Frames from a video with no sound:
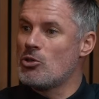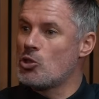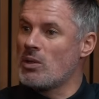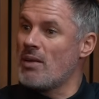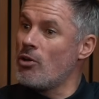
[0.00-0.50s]

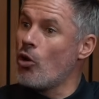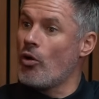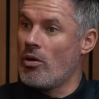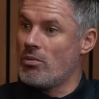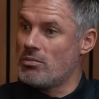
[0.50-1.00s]
so I'd have a
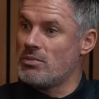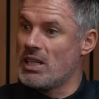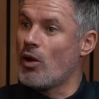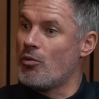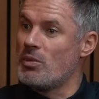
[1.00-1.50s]
lot to
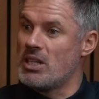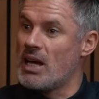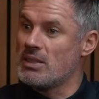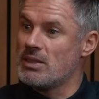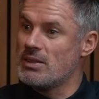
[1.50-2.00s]
get off my chest.